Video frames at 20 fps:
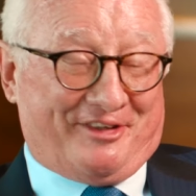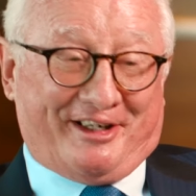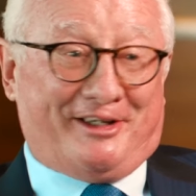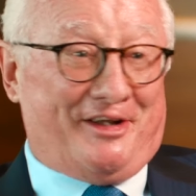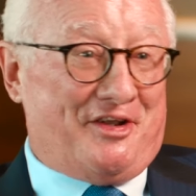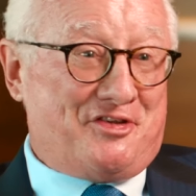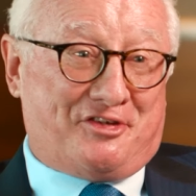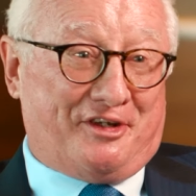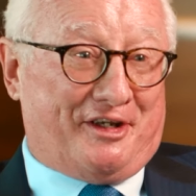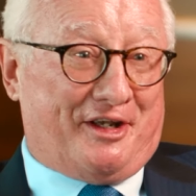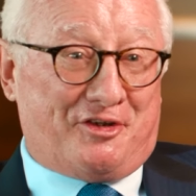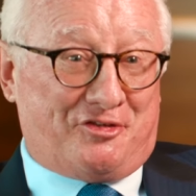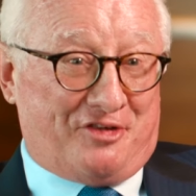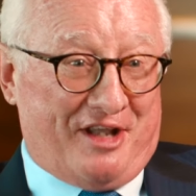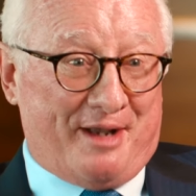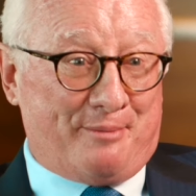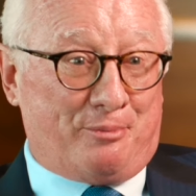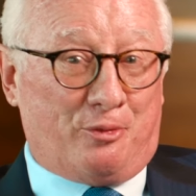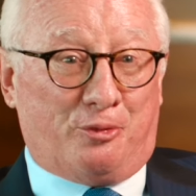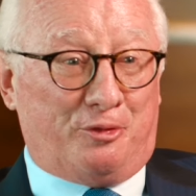A classic
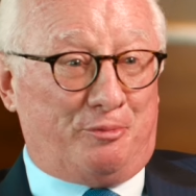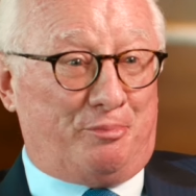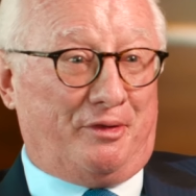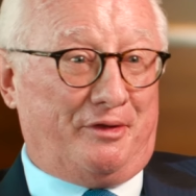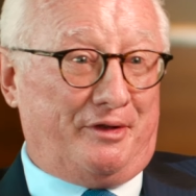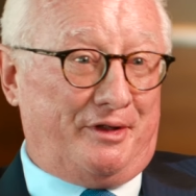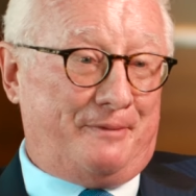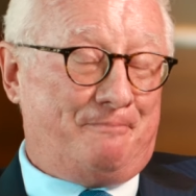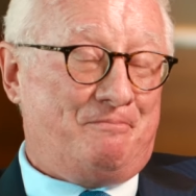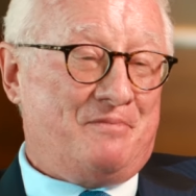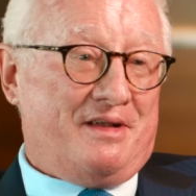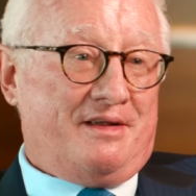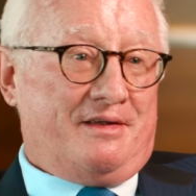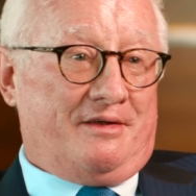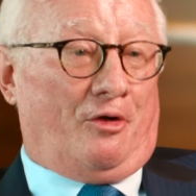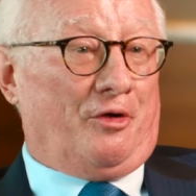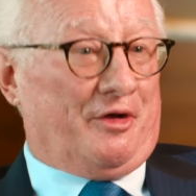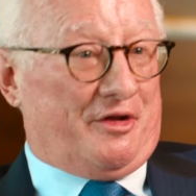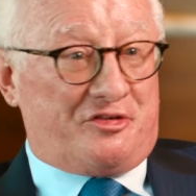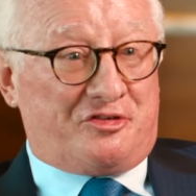example would be
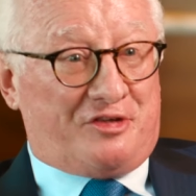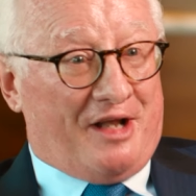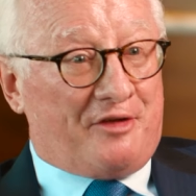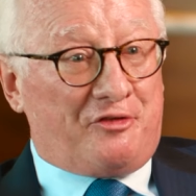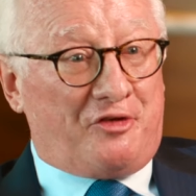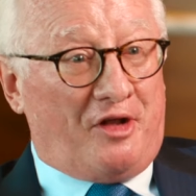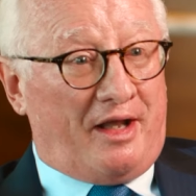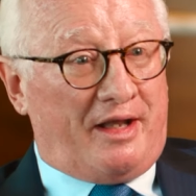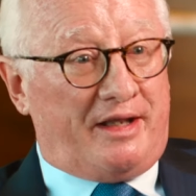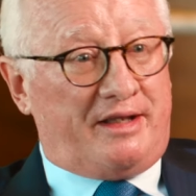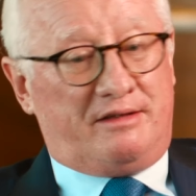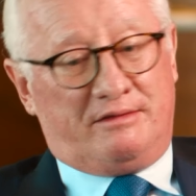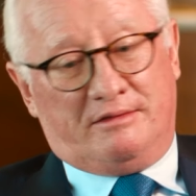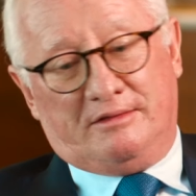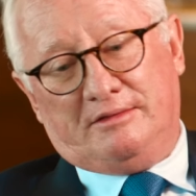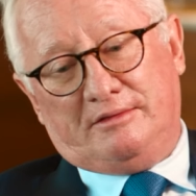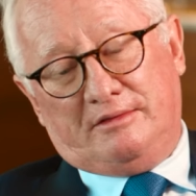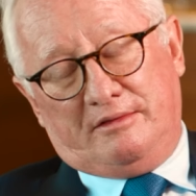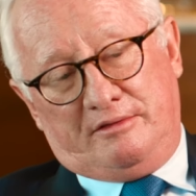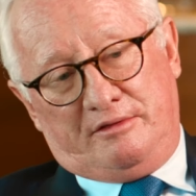on a Sunday,
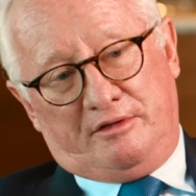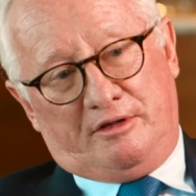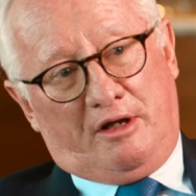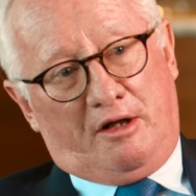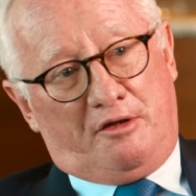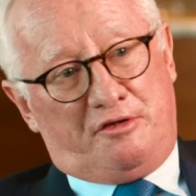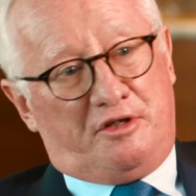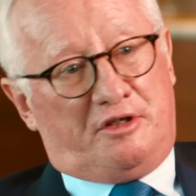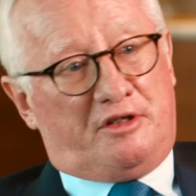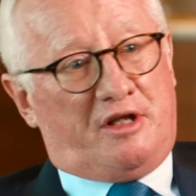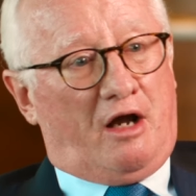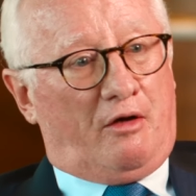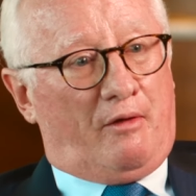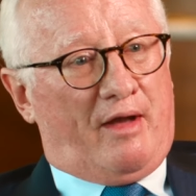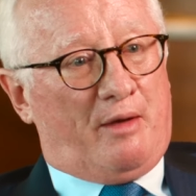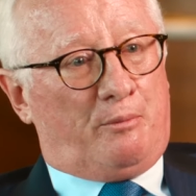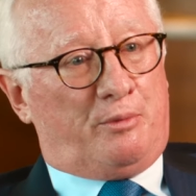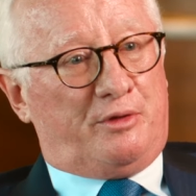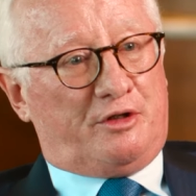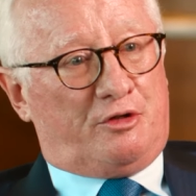you know, you'd go
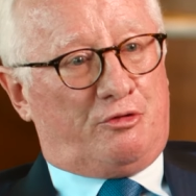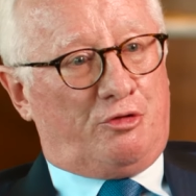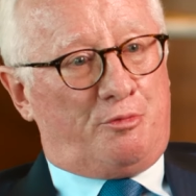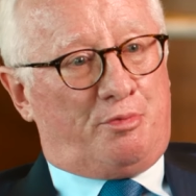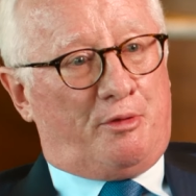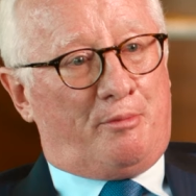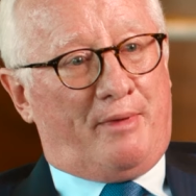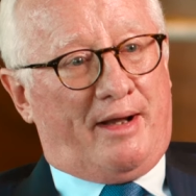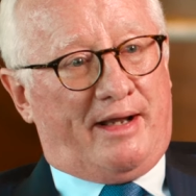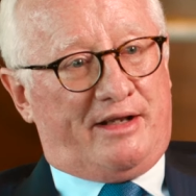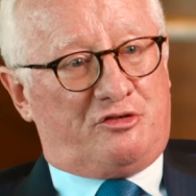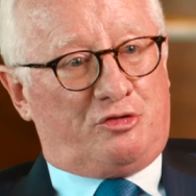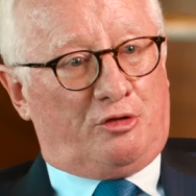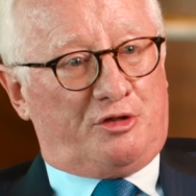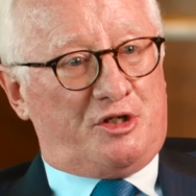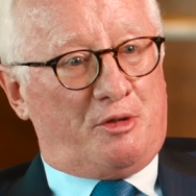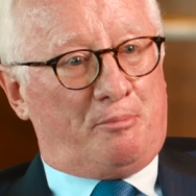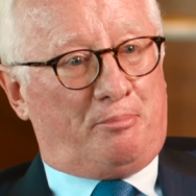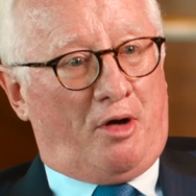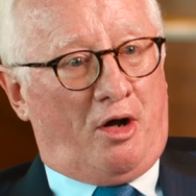out with a group of mates
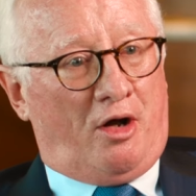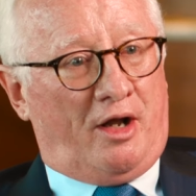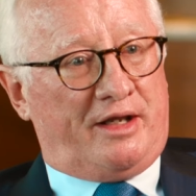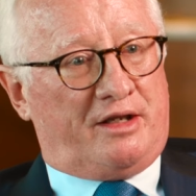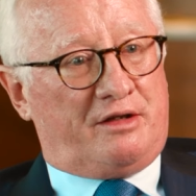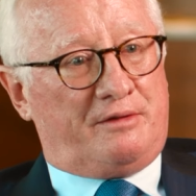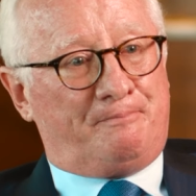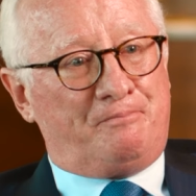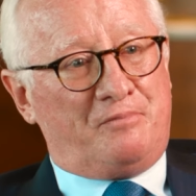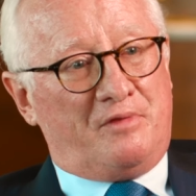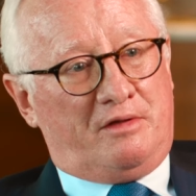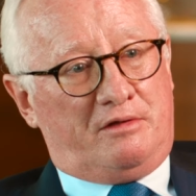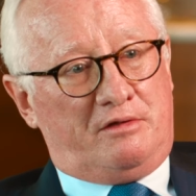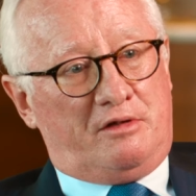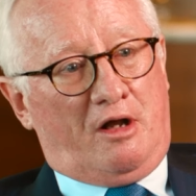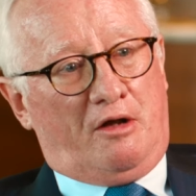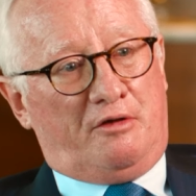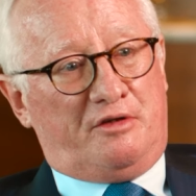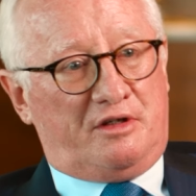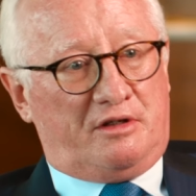on your bike,
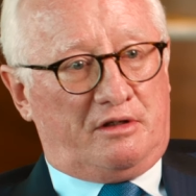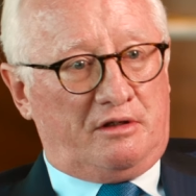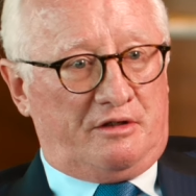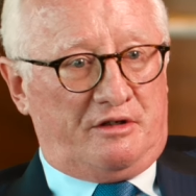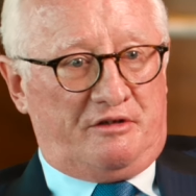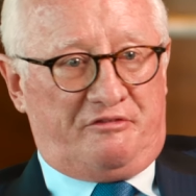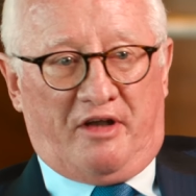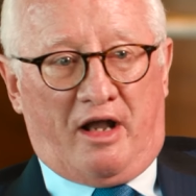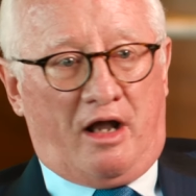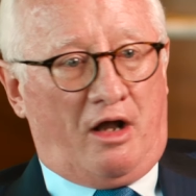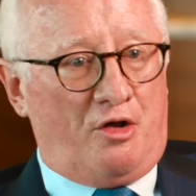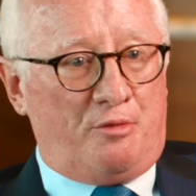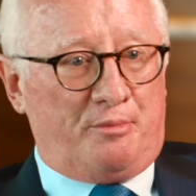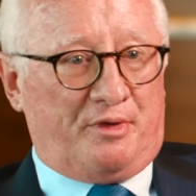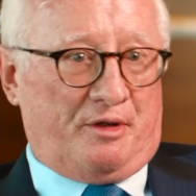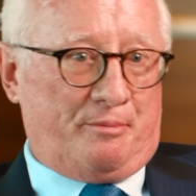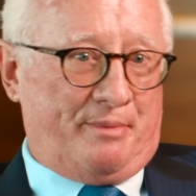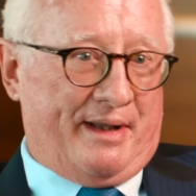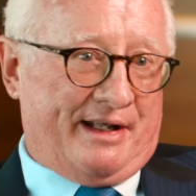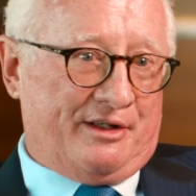you know, you'd leave home
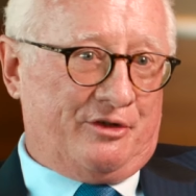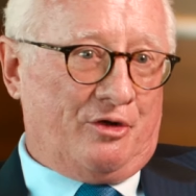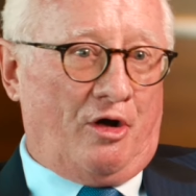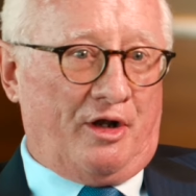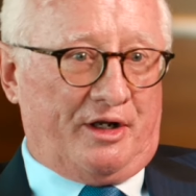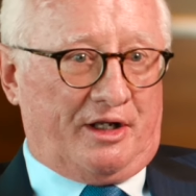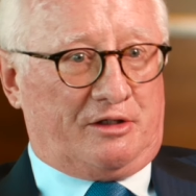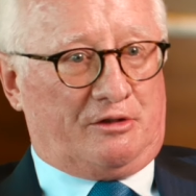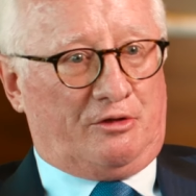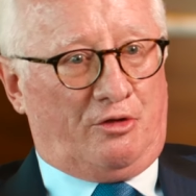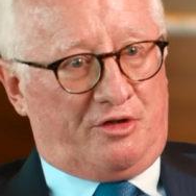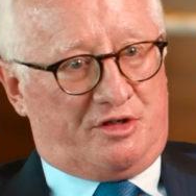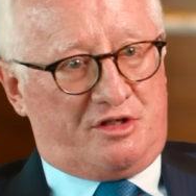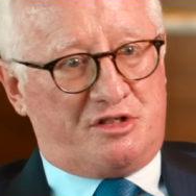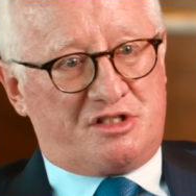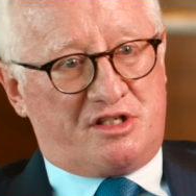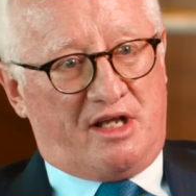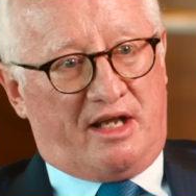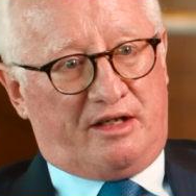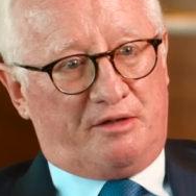at about 9 o'clock,
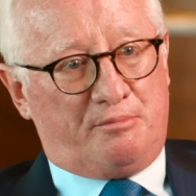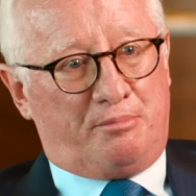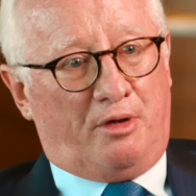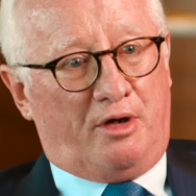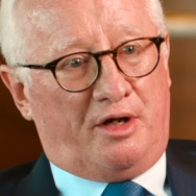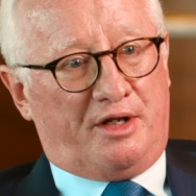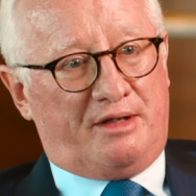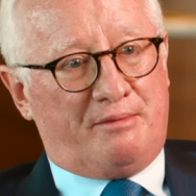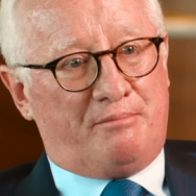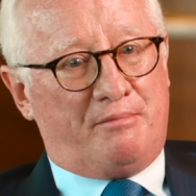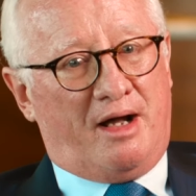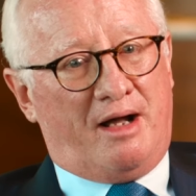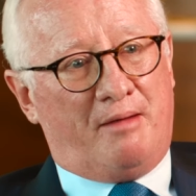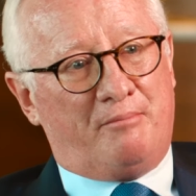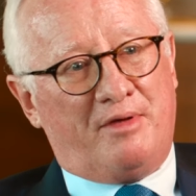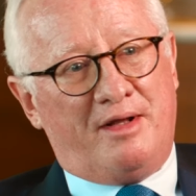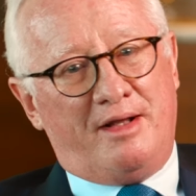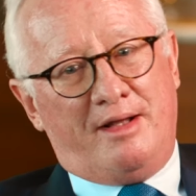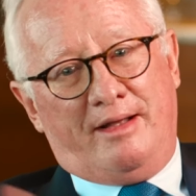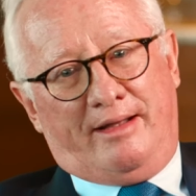you'd say goodbye to your
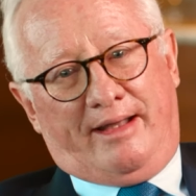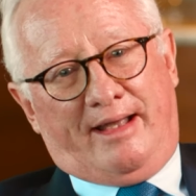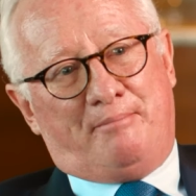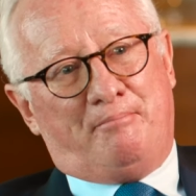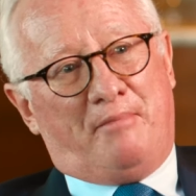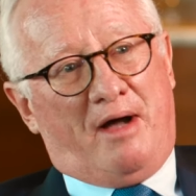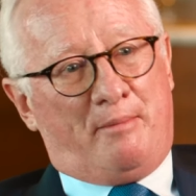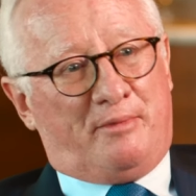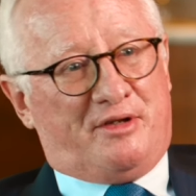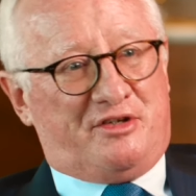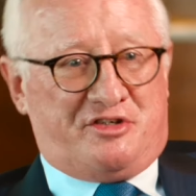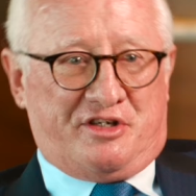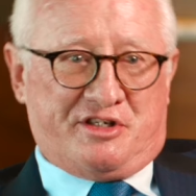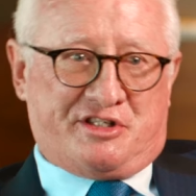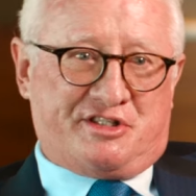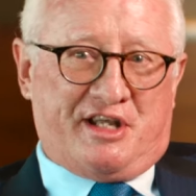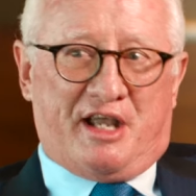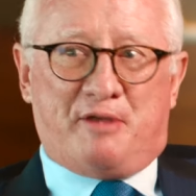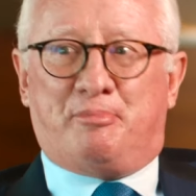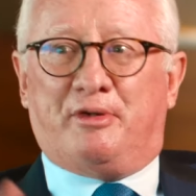mum, and mum would
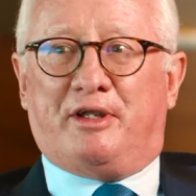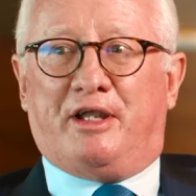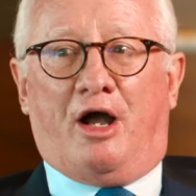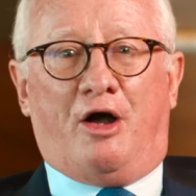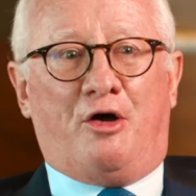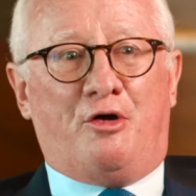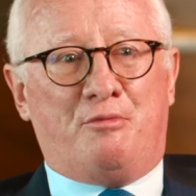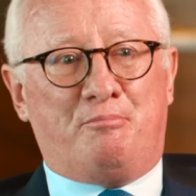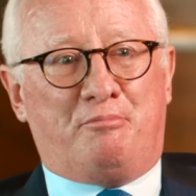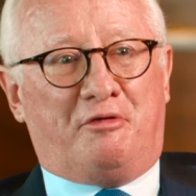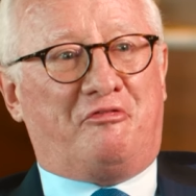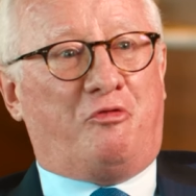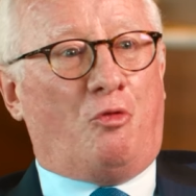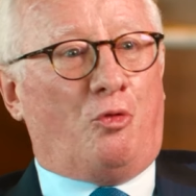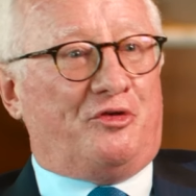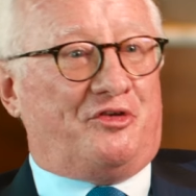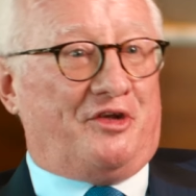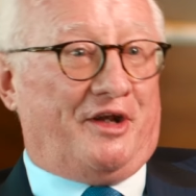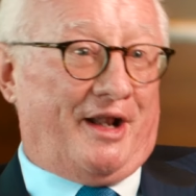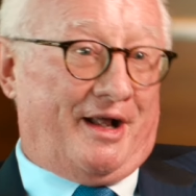just say, be home
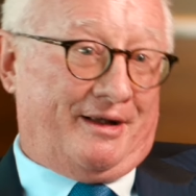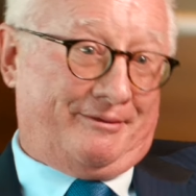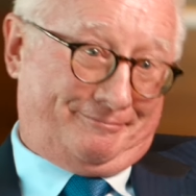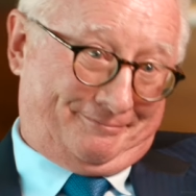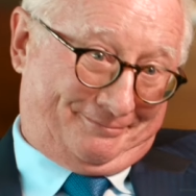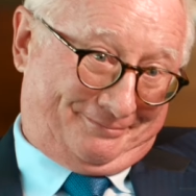before dinner.